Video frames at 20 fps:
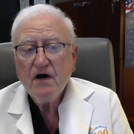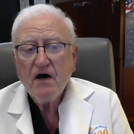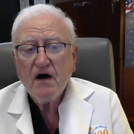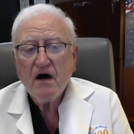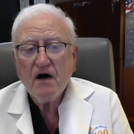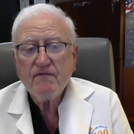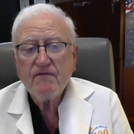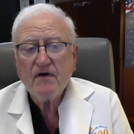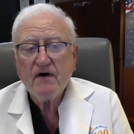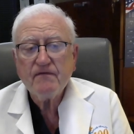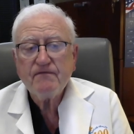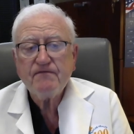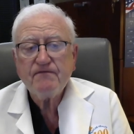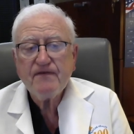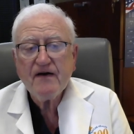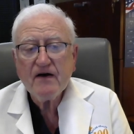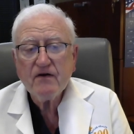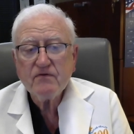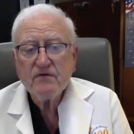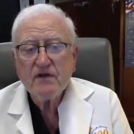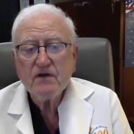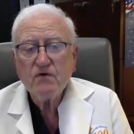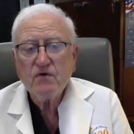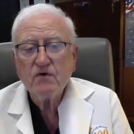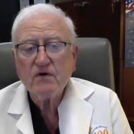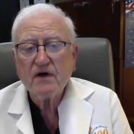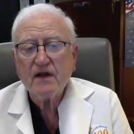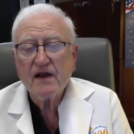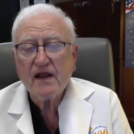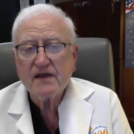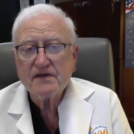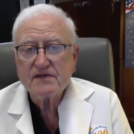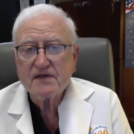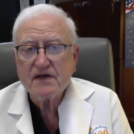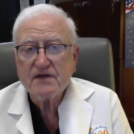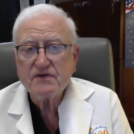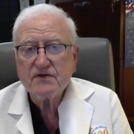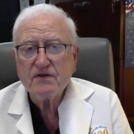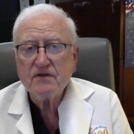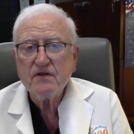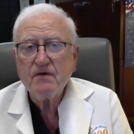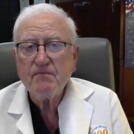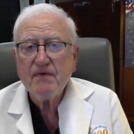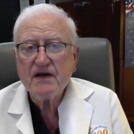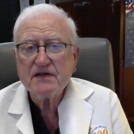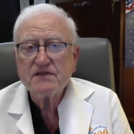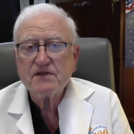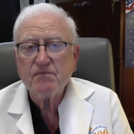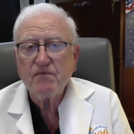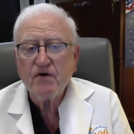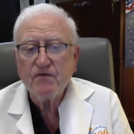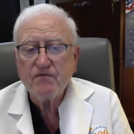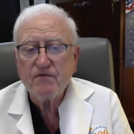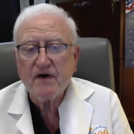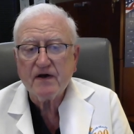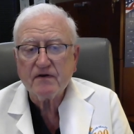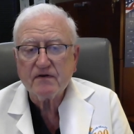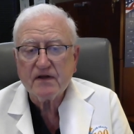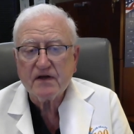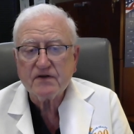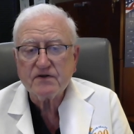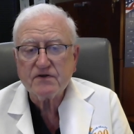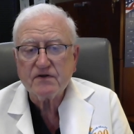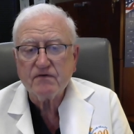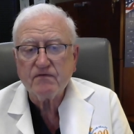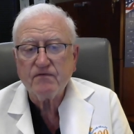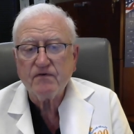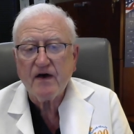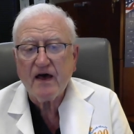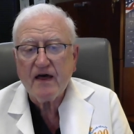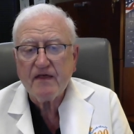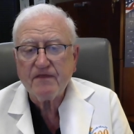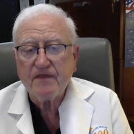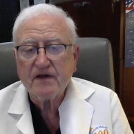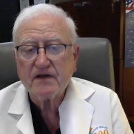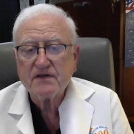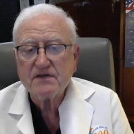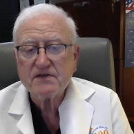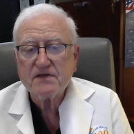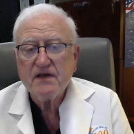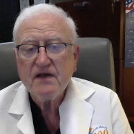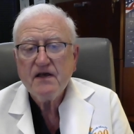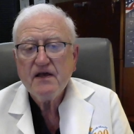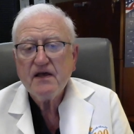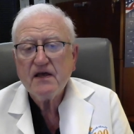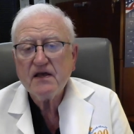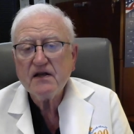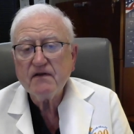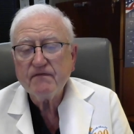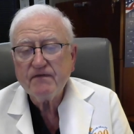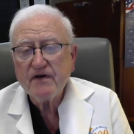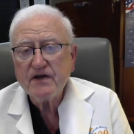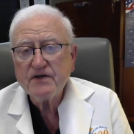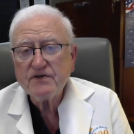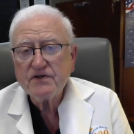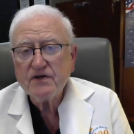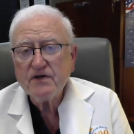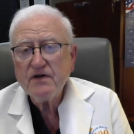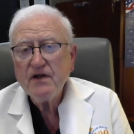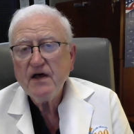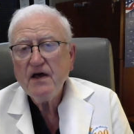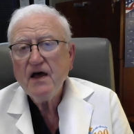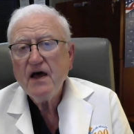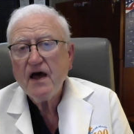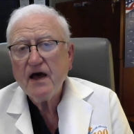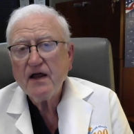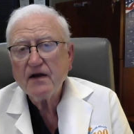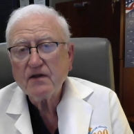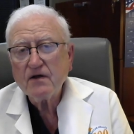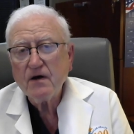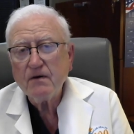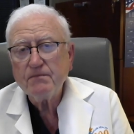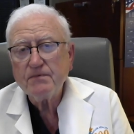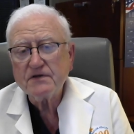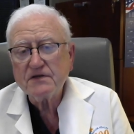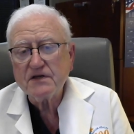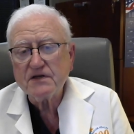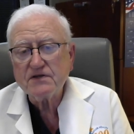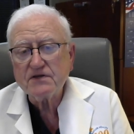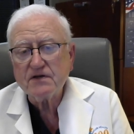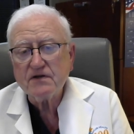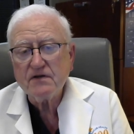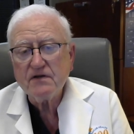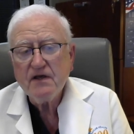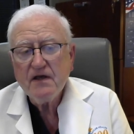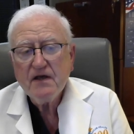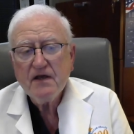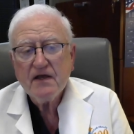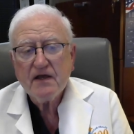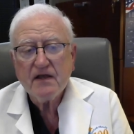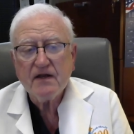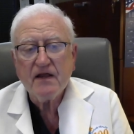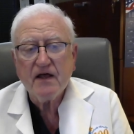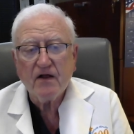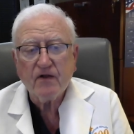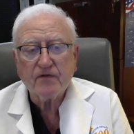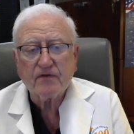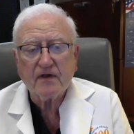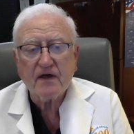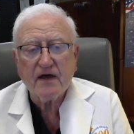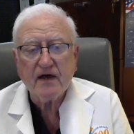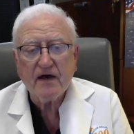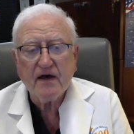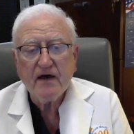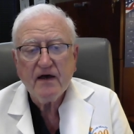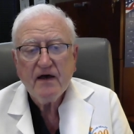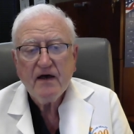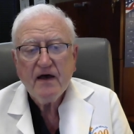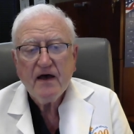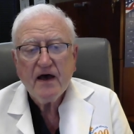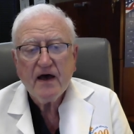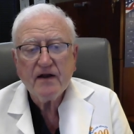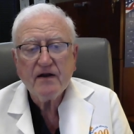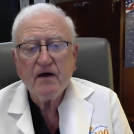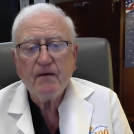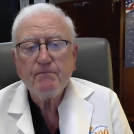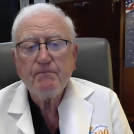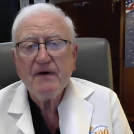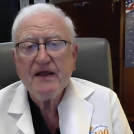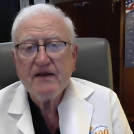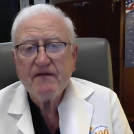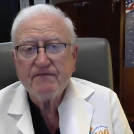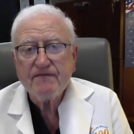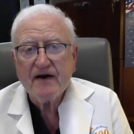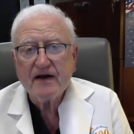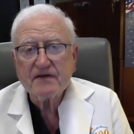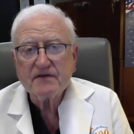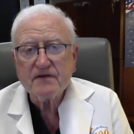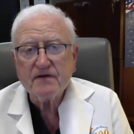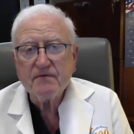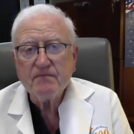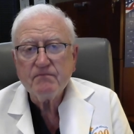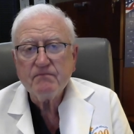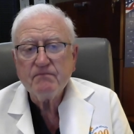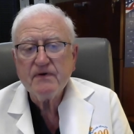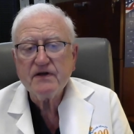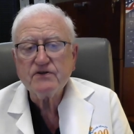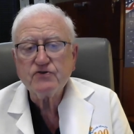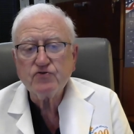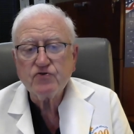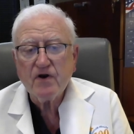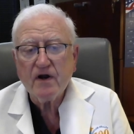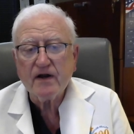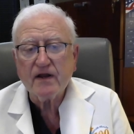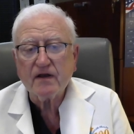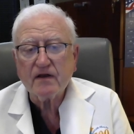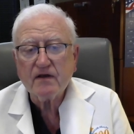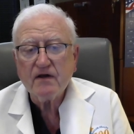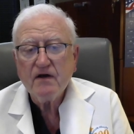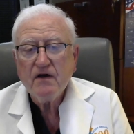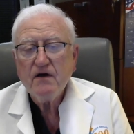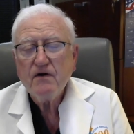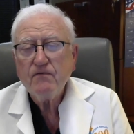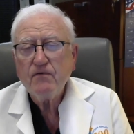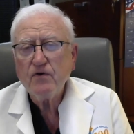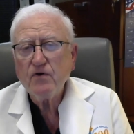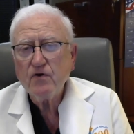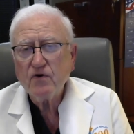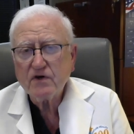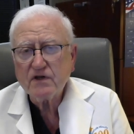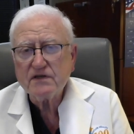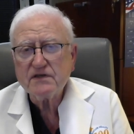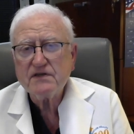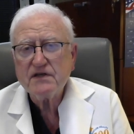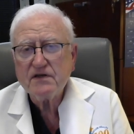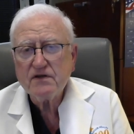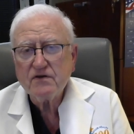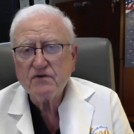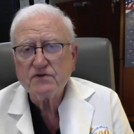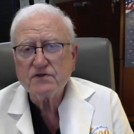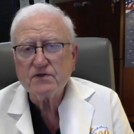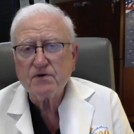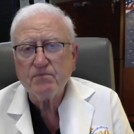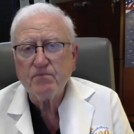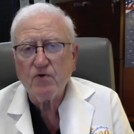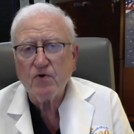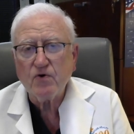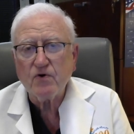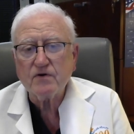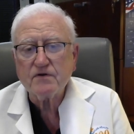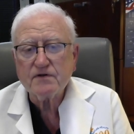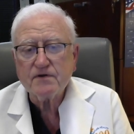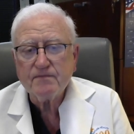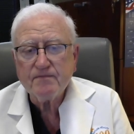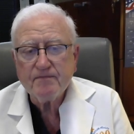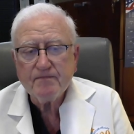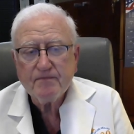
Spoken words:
of our founding organization, the Massimo Foundation for Ethics, Innovation, and Competition in Healthcare, and our benefactor, Medtronic, for your continued support.